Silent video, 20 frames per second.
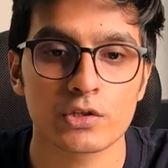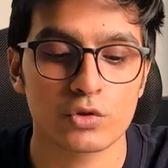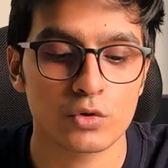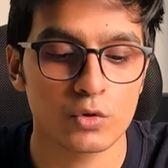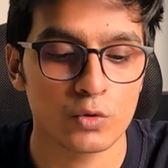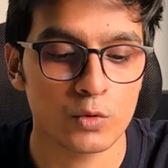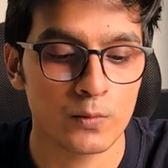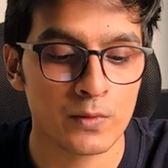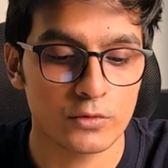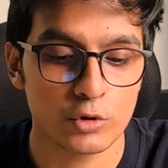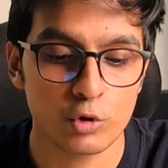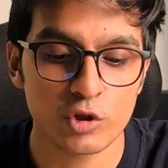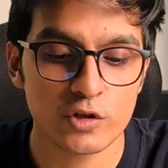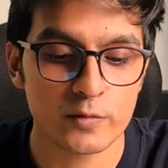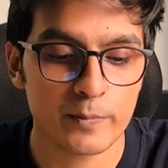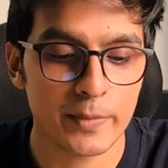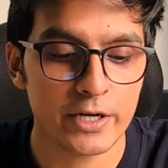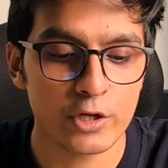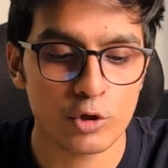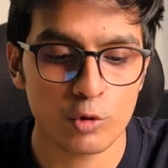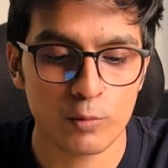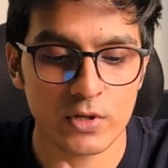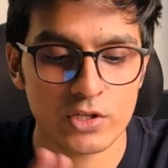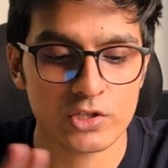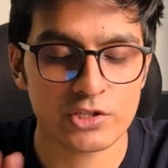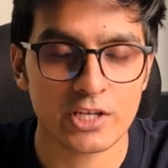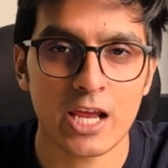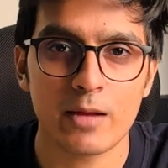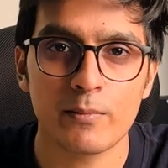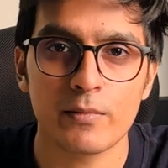So don't spend too
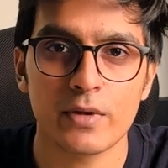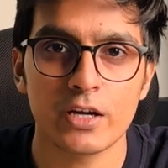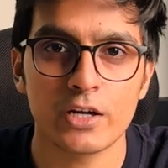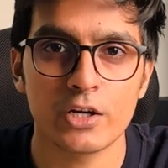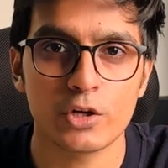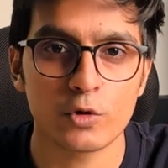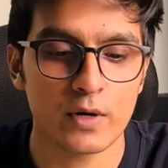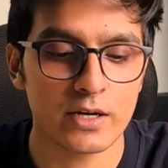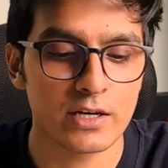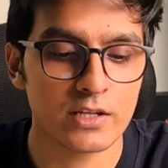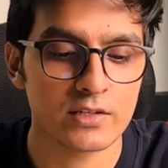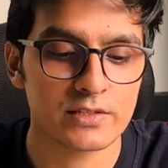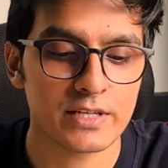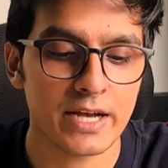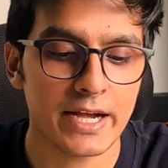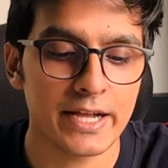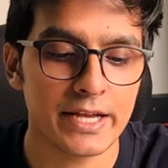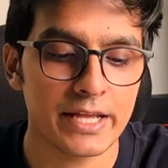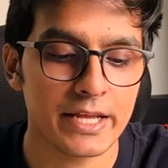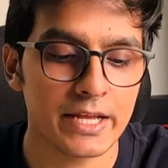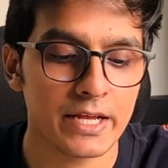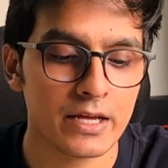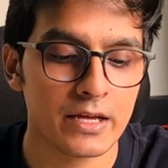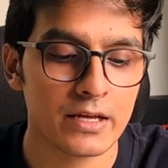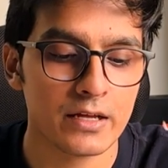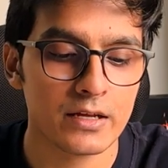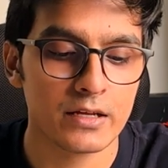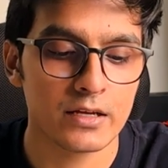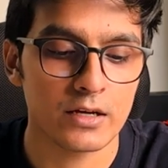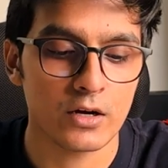much time into understanding
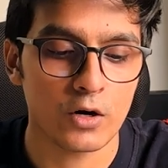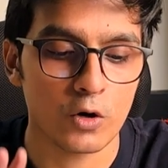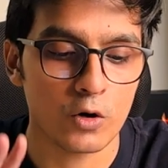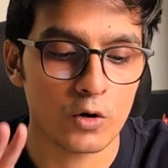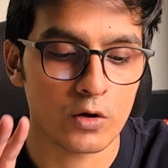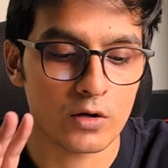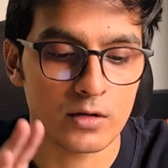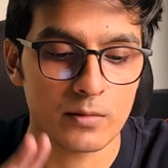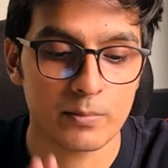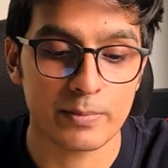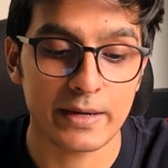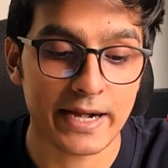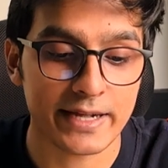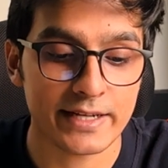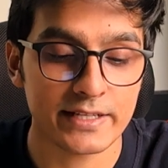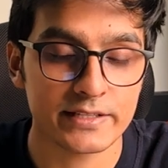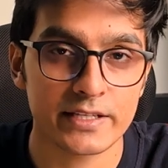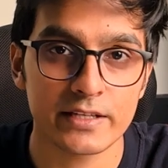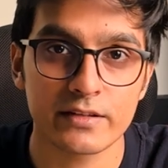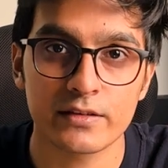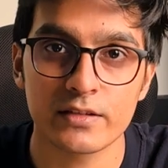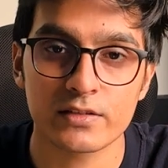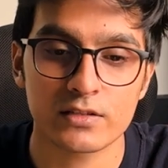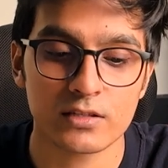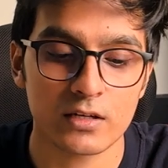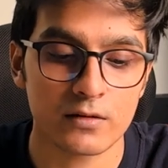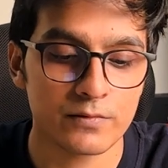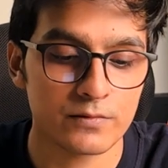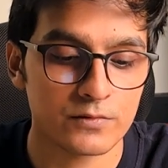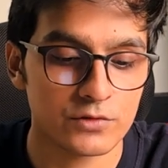or practicing this
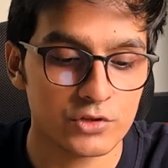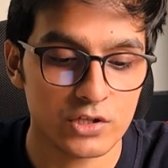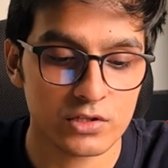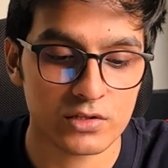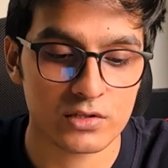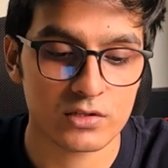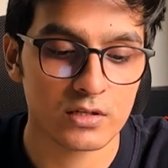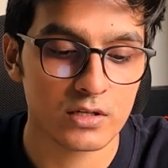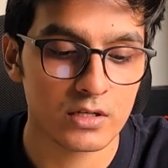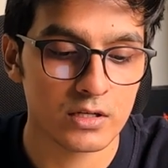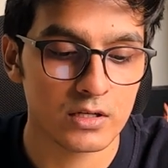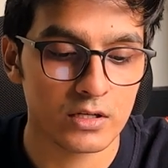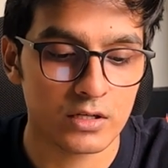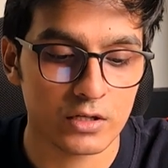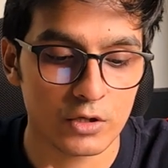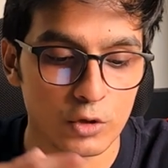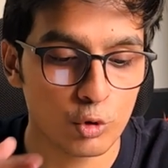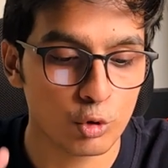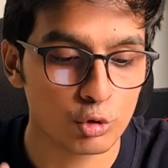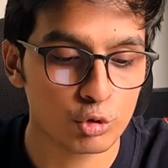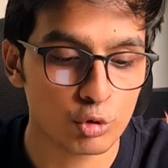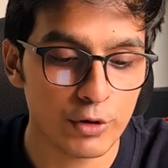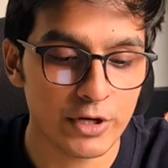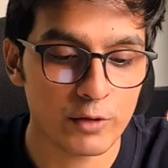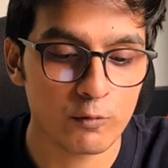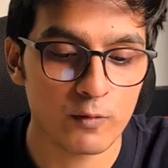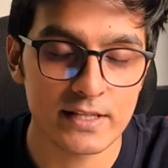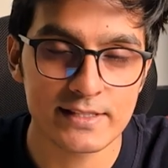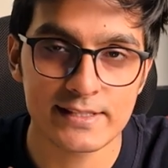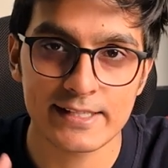stuff. Just go through
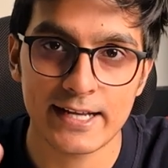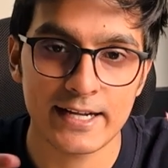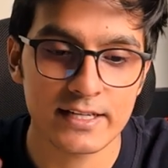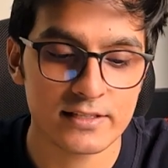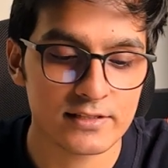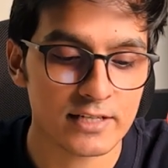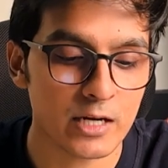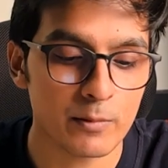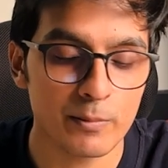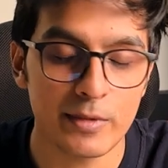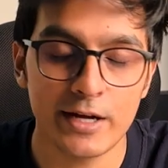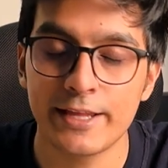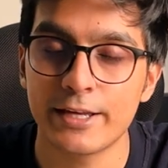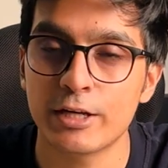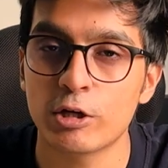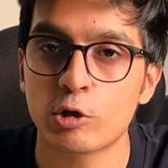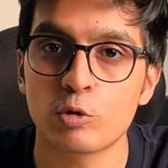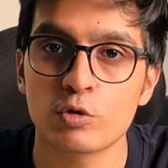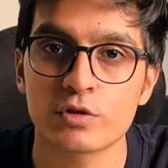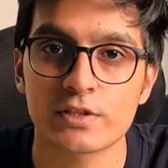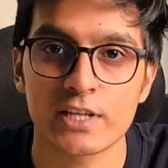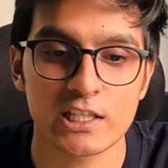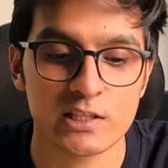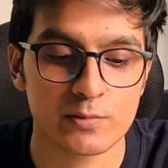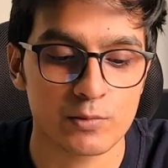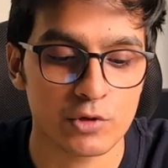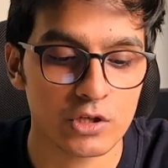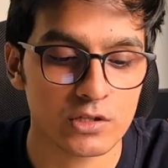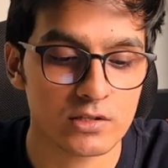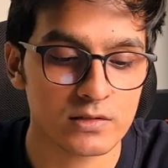it once and start building your own
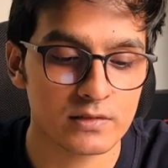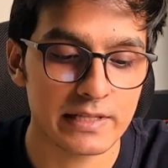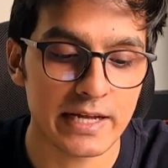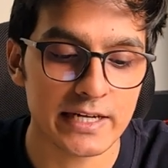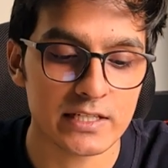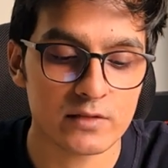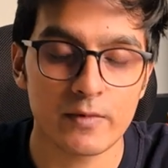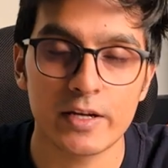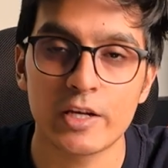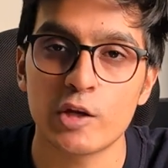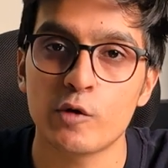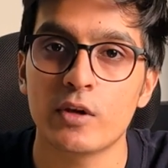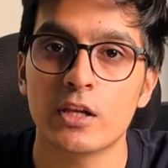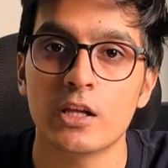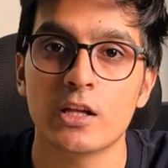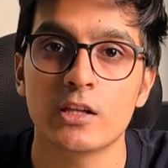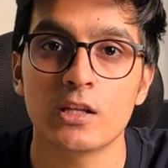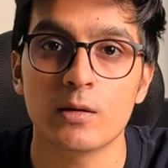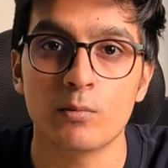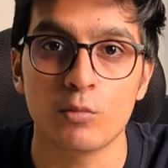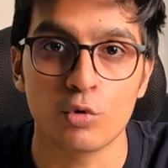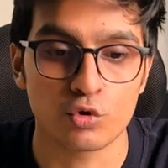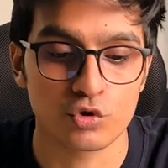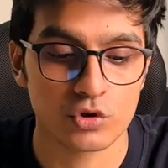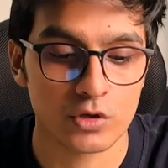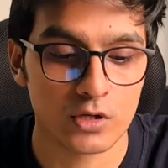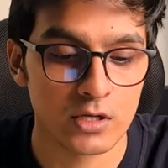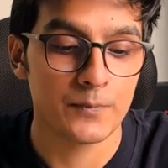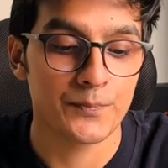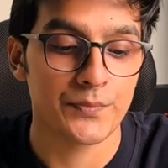SaaS products. That's when you will learn the
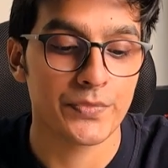most.